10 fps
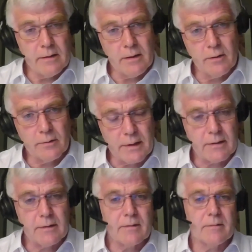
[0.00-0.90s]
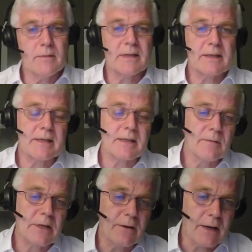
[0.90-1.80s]
that the
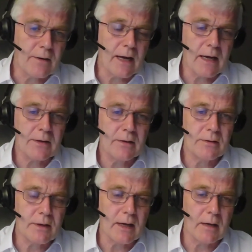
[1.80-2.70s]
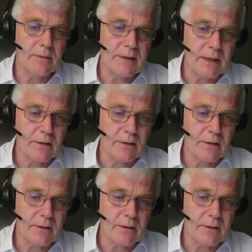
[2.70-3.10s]
systems are there yet to help the